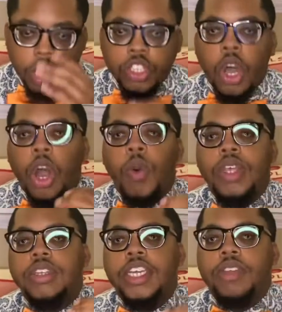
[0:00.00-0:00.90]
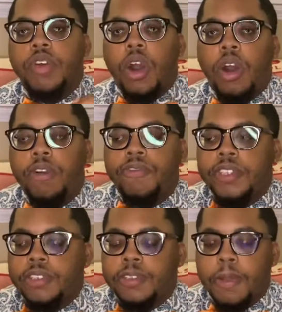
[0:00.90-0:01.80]
to always leave the
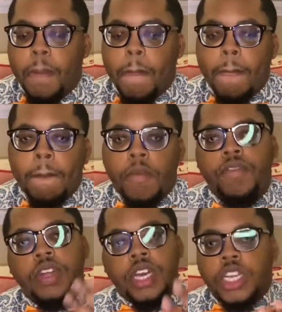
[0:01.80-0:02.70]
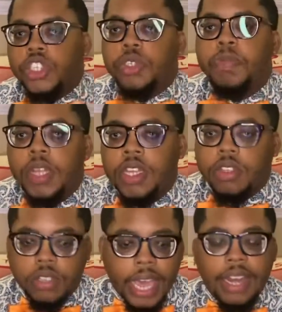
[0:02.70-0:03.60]
office for lunch,
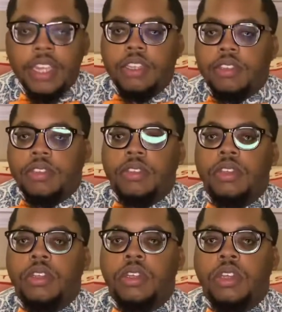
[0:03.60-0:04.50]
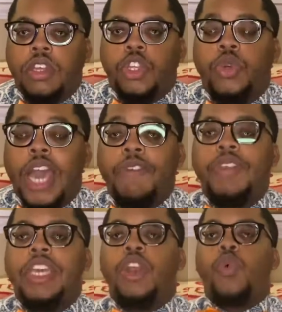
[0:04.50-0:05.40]
please, at least. You have
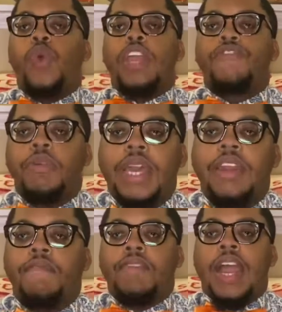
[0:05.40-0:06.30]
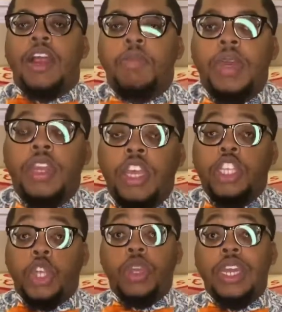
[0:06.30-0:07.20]
to get away from that
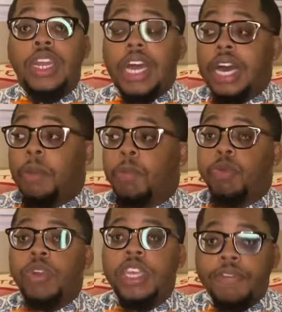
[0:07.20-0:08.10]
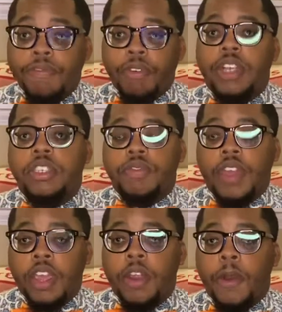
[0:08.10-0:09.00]
environment so you get a brief fresh of
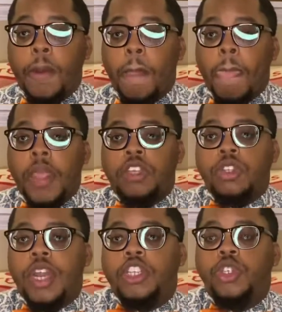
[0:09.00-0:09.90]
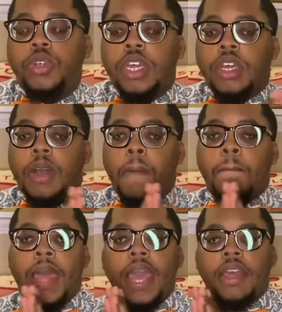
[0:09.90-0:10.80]
air so that you can come
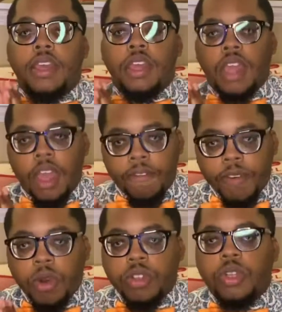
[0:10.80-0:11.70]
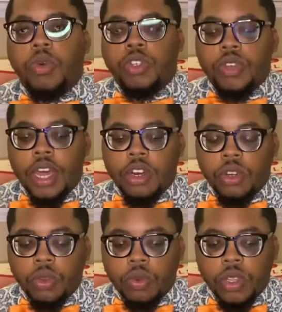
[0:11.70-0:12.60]
back and focus on what you got to
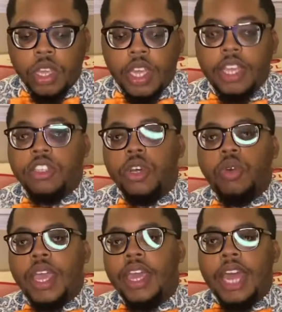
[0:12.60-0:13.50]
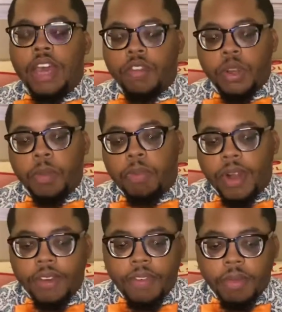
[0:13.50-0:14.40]
do. It's okay to have a little
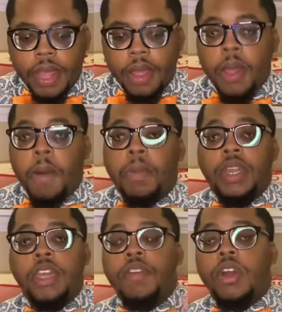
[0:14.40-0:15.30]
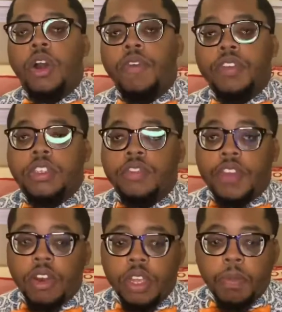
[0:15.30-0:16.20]
break from that. But leaving the office is
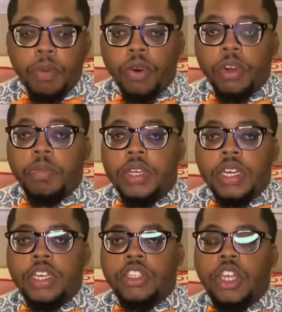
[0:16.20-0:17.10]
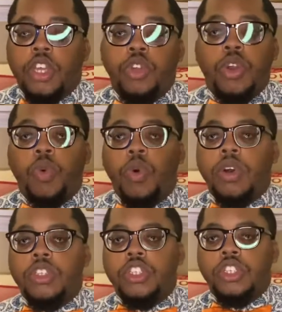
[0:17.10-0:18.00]
very important because you don't
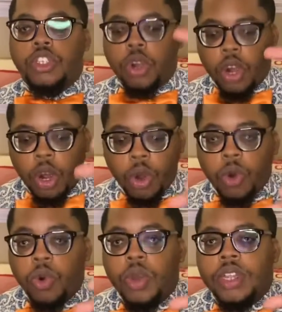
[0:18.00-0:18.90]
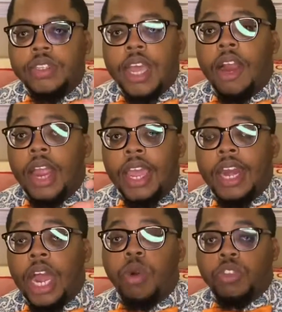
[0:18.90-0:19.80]
want your whole entire eight
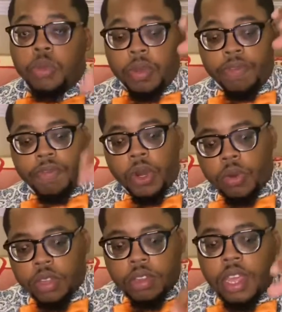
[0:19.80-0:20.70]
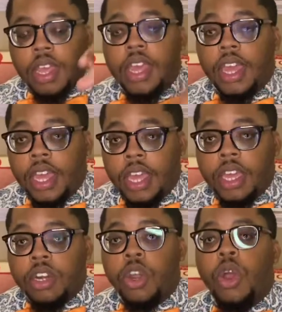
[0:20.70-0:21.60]
hours to be focused
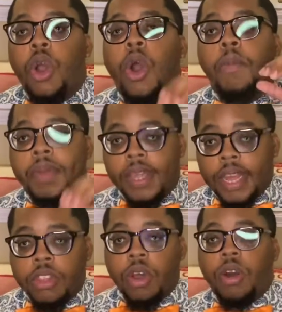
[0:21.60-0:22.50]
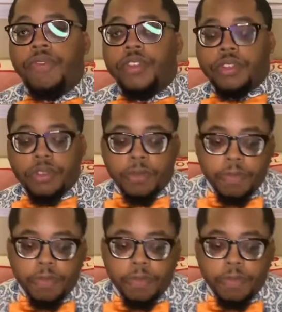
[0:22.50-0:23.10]
in on being at the office.